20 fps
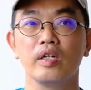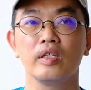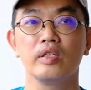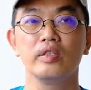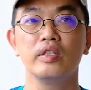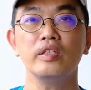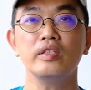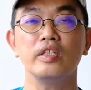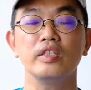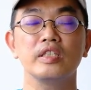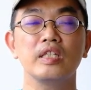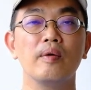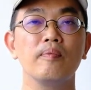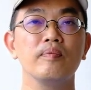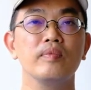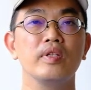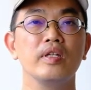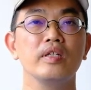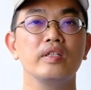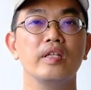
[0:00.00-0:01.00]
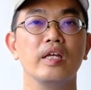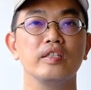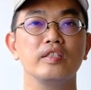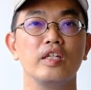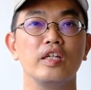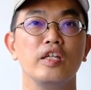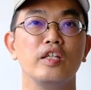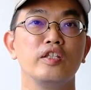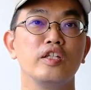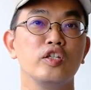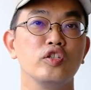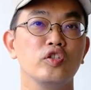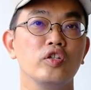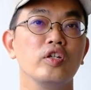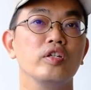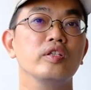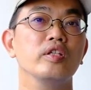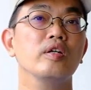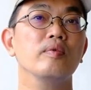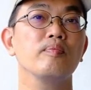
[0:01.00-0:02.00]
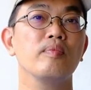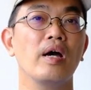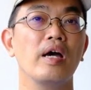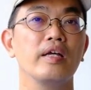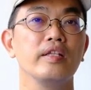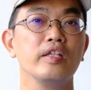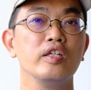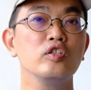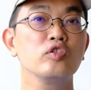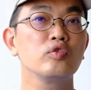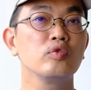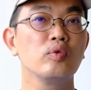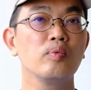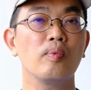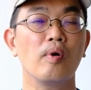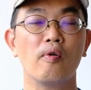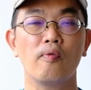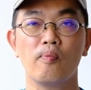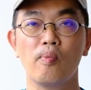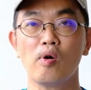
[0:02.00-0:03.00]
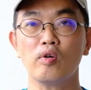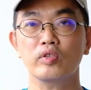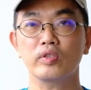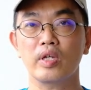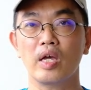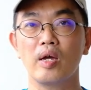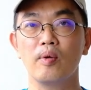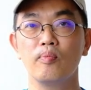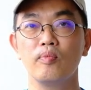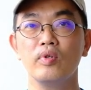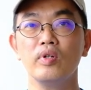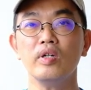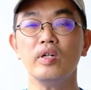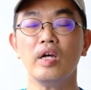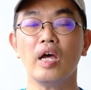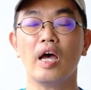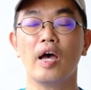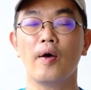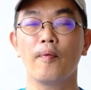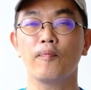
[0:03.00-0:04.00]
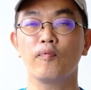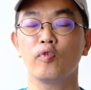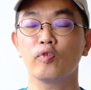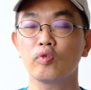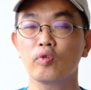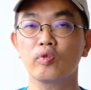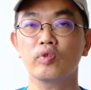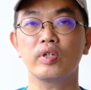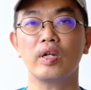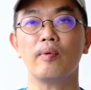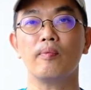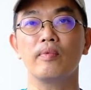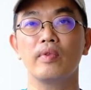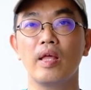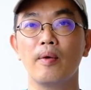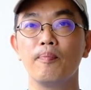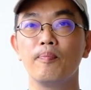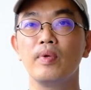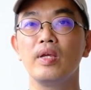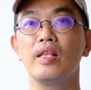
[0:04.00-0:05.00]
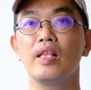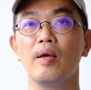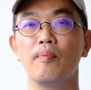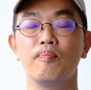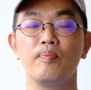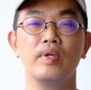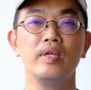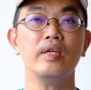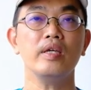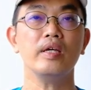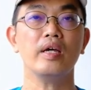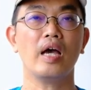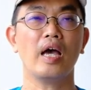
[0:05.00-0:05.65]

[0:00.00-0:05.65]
This is something that's initiated by this group of box camera, FotoClube Lambe Lambe.